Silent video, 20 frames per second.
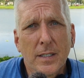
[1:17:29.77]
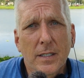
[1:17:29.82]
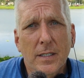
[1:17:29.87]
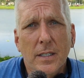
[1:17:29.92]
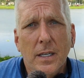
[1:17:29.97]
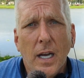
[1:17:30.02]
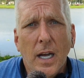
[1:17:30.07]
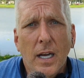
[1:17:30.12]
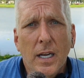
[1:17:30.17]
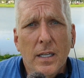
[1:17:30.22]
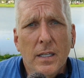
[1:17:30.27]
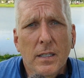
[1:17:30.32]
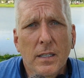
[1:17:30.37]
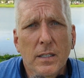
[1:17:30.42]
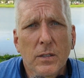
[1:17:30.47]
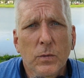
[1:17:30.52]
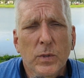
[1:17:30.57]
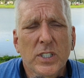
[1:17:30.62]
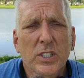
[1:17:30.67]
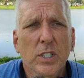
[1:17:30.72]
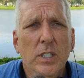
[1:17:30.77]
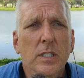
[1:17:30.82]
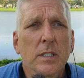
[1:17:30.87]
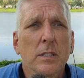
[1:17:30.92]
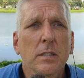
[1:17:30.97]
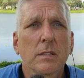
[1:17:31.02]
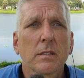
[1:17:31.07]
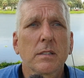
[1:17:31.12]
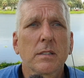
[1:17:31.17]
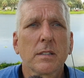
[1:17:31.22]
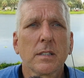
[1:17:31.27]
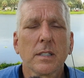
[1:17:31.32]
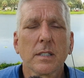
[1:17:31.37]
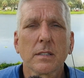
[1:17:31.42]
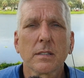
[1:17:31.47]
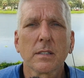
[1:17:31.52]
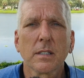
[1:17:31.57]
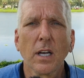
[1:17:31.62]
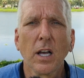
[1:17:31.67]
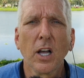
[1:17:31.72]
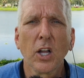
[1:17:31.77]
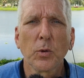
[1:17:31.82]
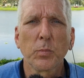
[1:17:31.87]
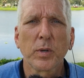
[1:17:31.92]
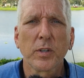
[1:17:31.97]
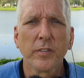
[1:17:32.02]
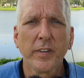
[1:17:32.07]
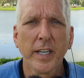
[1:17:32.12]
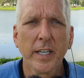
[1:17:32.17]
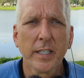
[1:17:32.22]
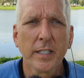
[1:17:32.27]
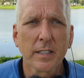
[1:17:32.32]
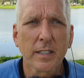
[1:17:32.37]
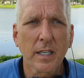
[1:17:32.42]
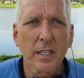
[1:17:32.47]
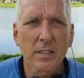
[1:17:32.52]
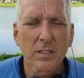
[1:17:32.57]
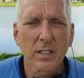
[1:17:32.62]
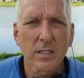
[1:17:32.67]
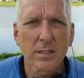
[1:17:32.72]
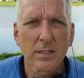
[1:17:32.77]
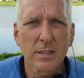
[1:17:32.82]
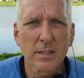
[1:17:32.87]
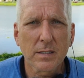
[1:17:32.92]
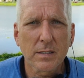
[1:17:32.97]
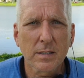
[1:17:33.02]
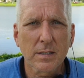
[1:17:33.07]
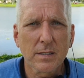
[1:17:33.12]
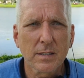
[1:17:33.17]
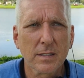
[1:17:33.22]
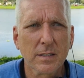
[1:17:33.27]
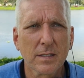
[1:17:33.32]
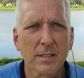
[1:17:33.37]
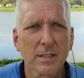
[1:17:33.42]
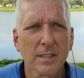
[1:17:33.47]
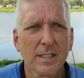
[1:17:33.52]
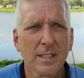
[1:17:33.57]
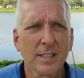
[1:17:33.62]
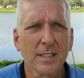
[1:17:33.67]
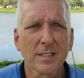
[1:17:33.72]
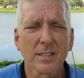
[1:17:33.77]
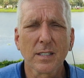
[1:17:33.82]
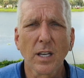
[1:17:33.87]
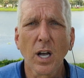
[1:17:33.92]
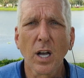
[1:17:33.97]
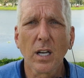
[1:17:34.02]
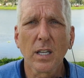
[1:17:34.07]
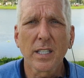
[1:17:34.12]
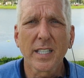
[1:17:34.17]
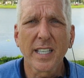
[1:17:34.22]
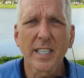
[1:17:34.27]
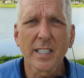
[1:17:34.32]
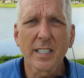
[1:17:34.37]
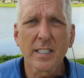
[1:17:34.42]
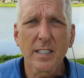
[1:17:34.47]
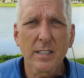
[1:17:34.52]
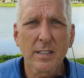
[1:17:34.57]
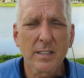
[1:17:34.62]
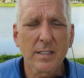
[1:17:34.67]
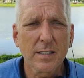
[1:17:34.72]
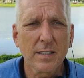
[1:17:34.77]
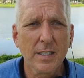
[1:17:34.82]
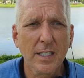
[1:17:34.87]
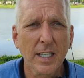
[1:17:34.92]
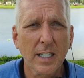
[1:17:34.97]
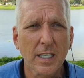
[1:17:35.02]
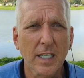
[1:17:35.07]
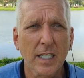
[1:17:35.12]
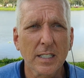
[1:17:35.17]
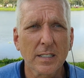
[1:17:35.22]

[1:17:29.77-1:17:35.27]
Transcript: God, which is this all-pervading consciousness. It is all that is. It's